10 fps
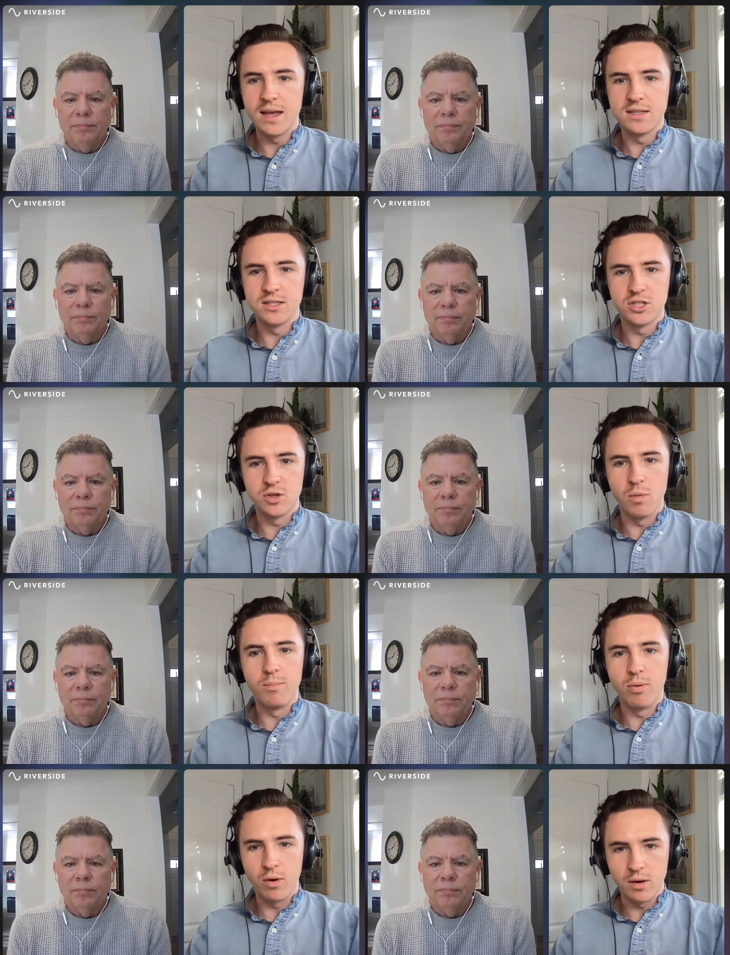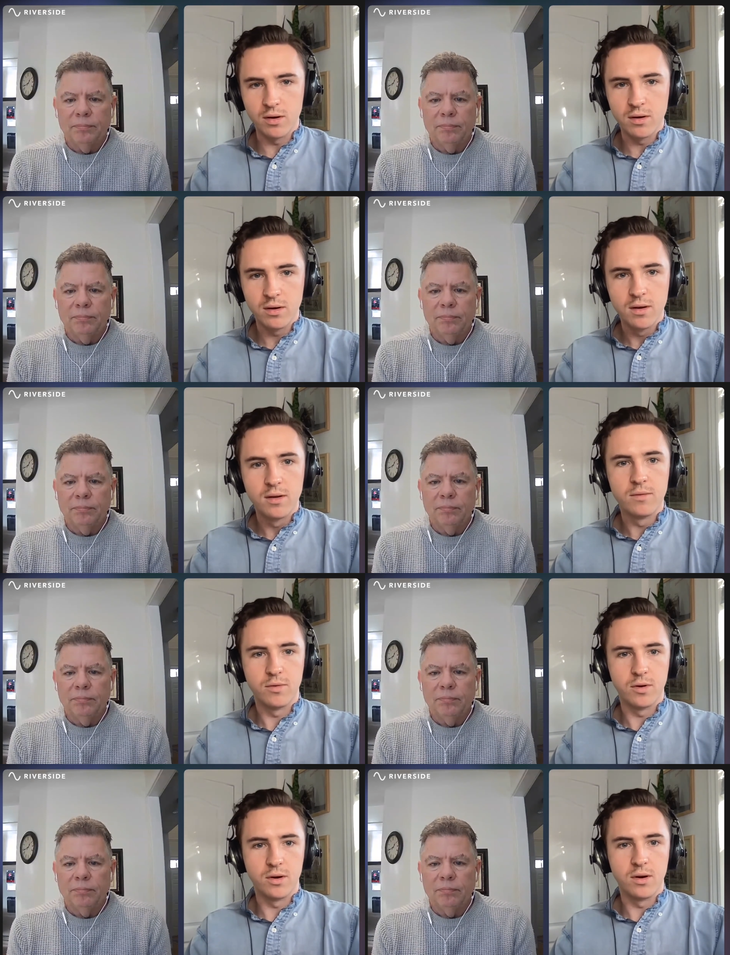Speaker 1: is it so important
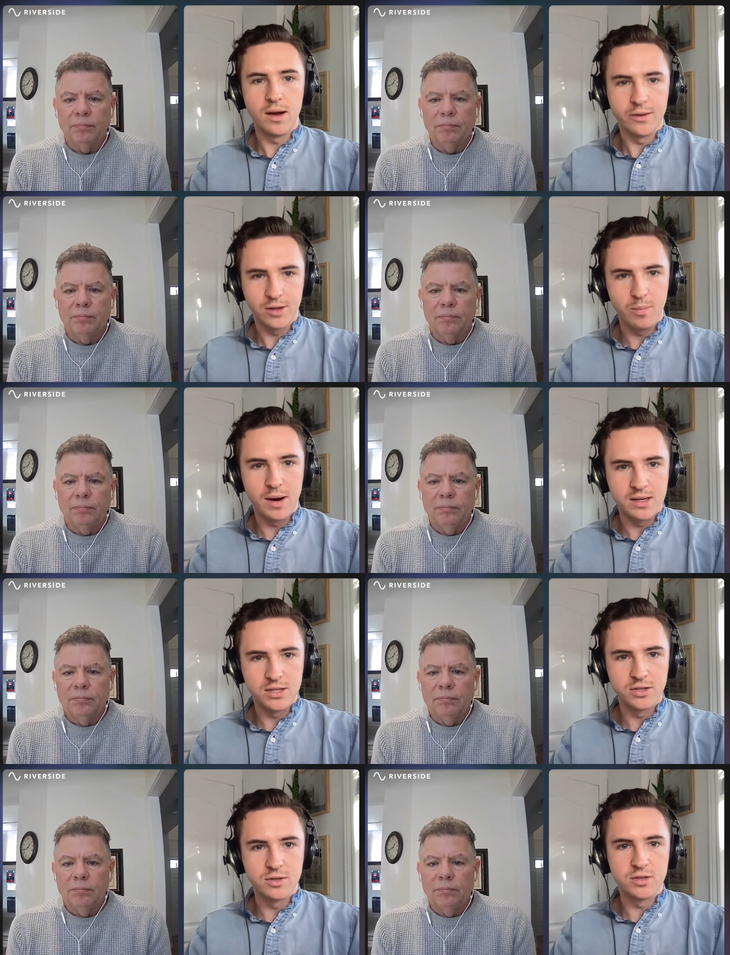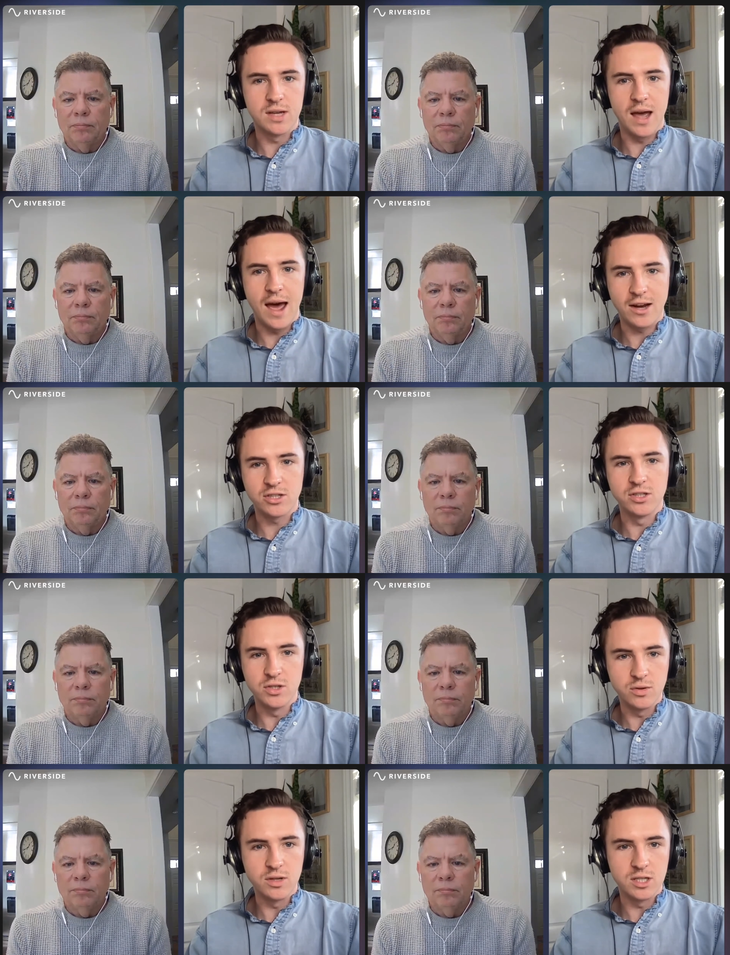for healthcare practitioners to actually
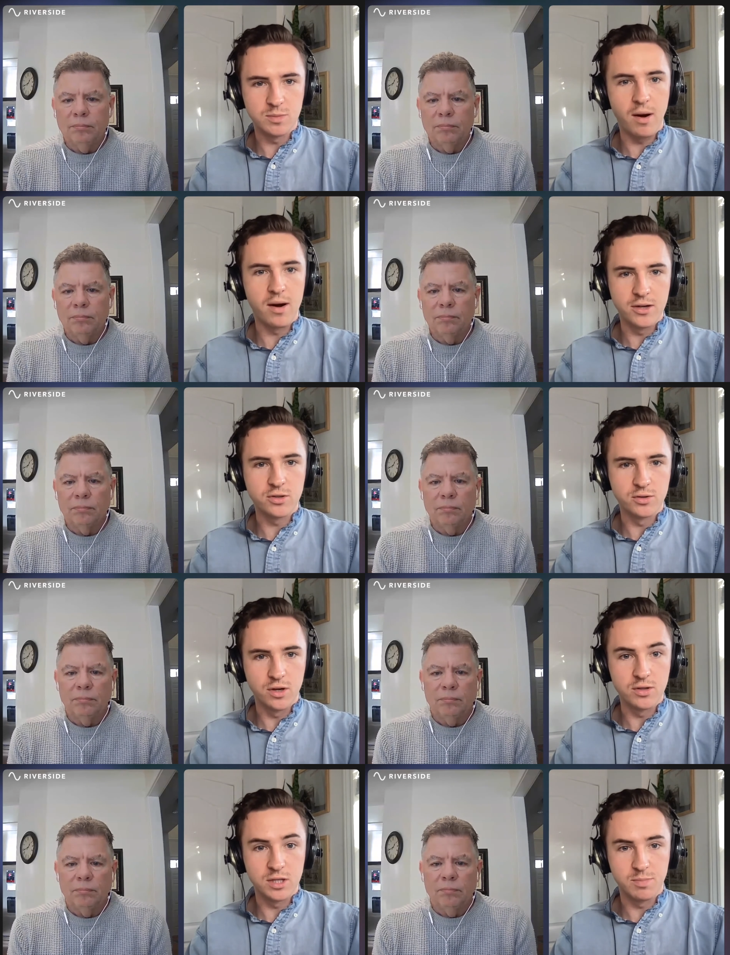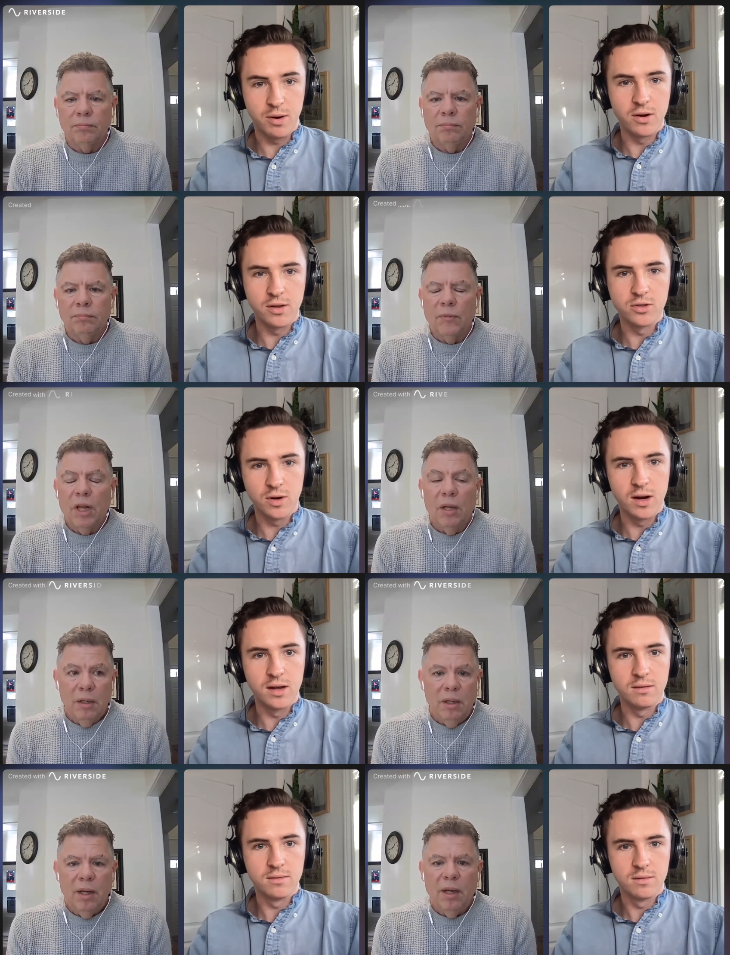do the experiential dose as part of their training?
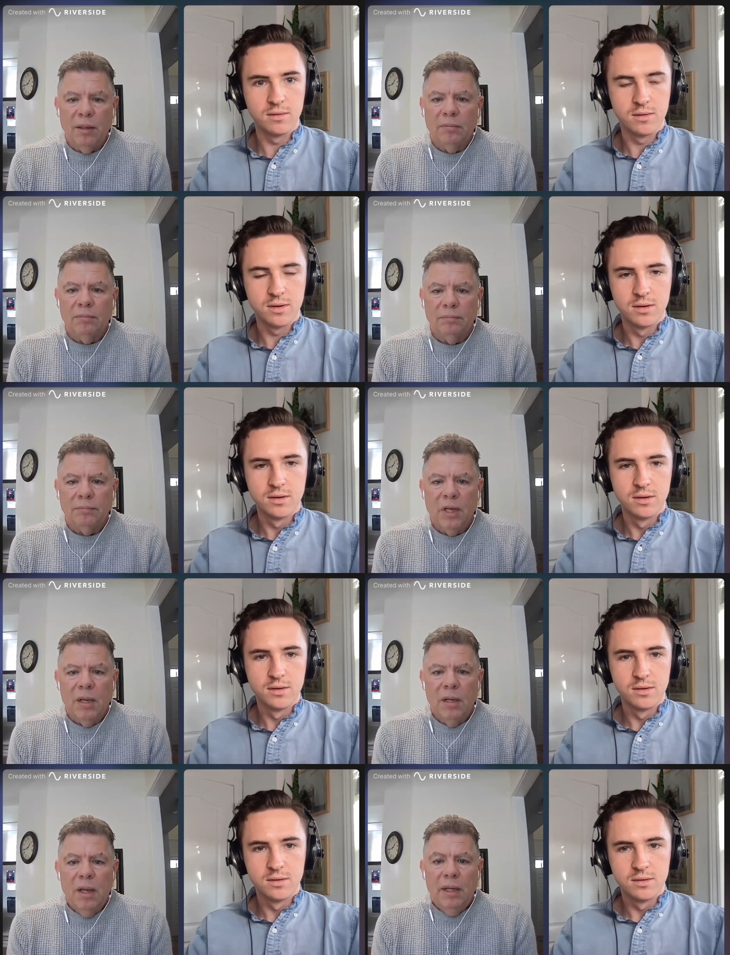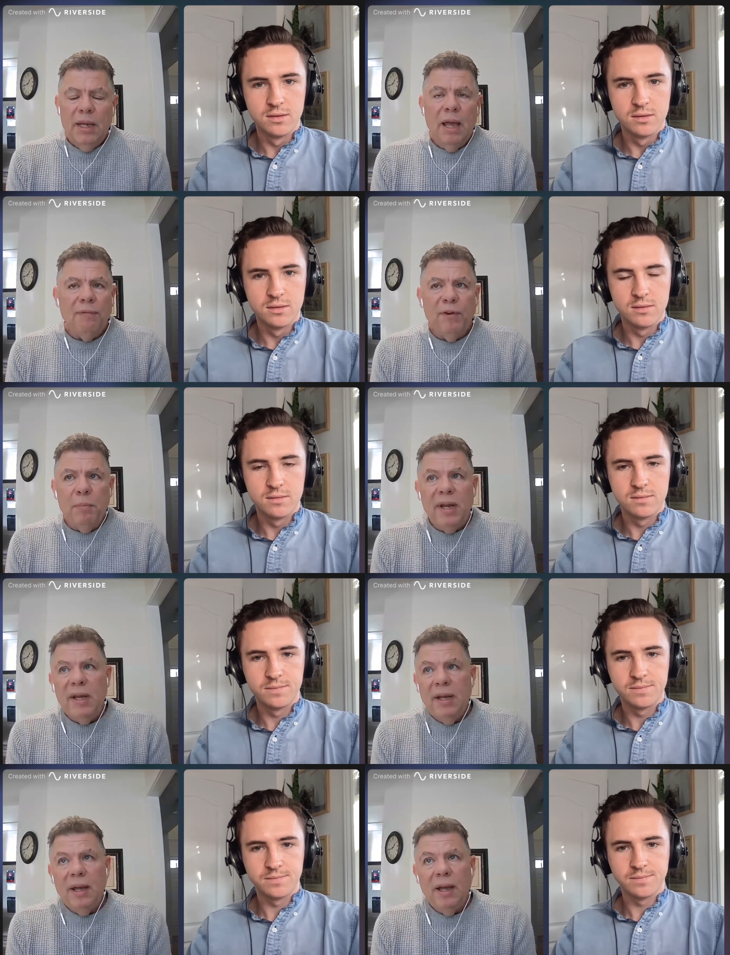
Speaker 2: Yeah. Yeah, for
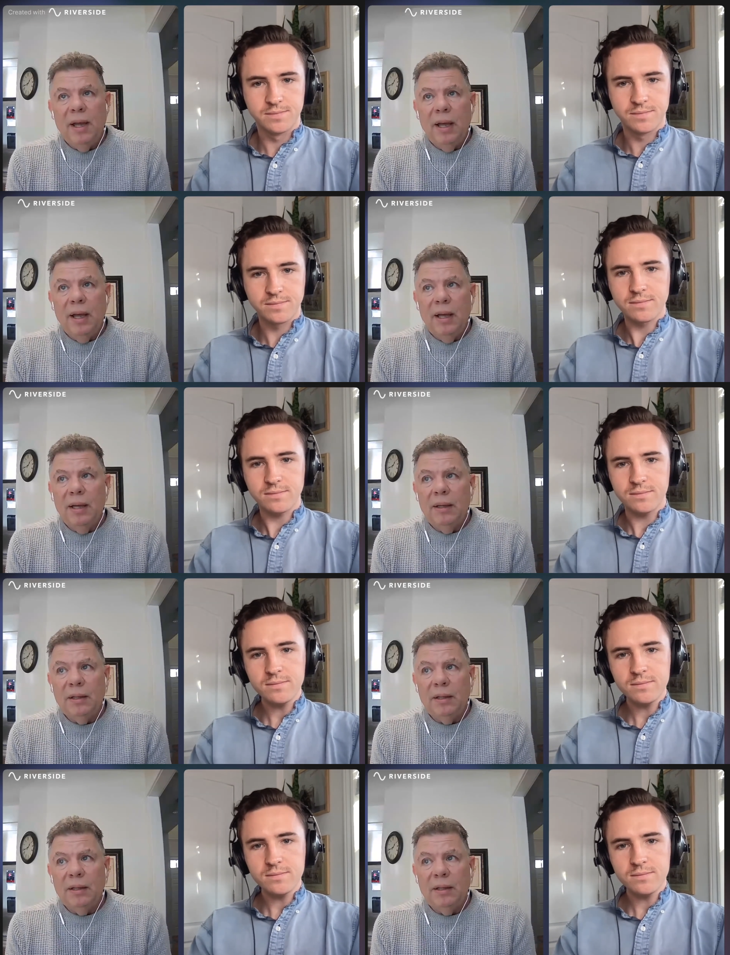me, uh,